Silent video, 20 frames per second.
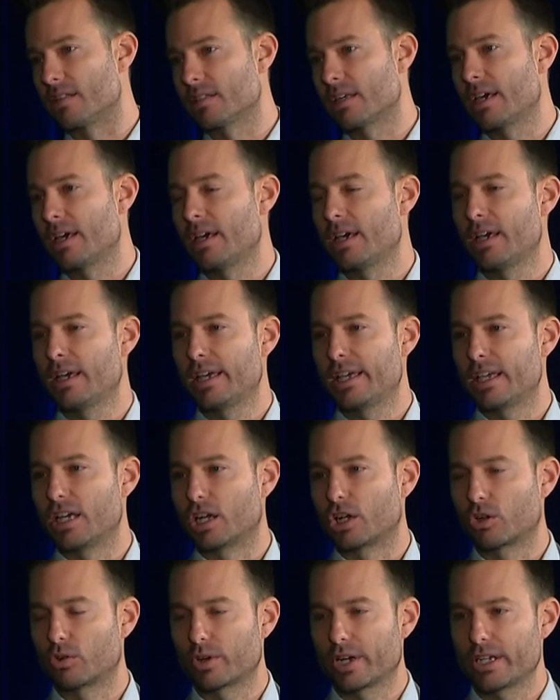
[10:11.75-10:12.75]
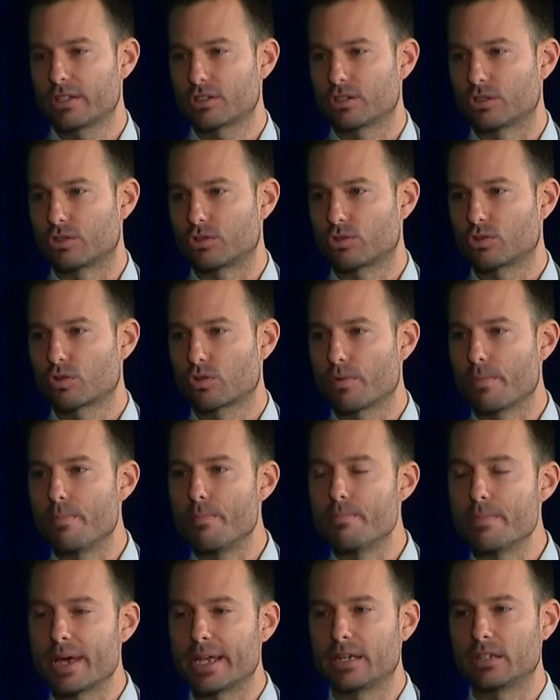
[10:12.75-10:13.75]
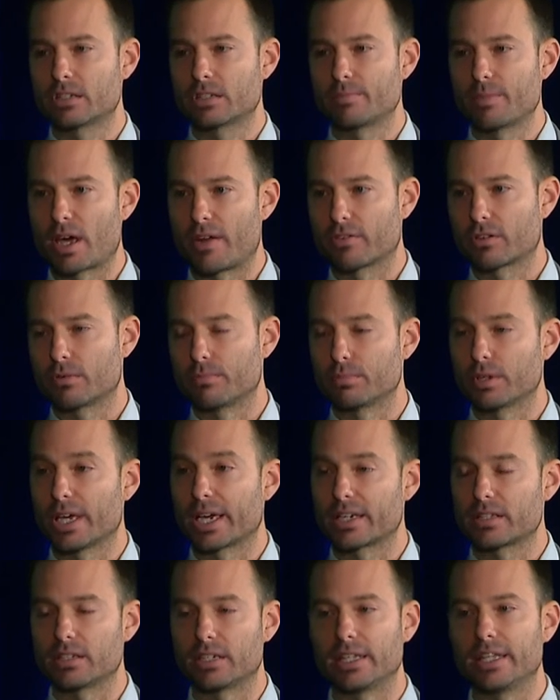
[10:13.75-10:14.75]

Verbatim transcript: Right. It creates a tremendous amount of complexity.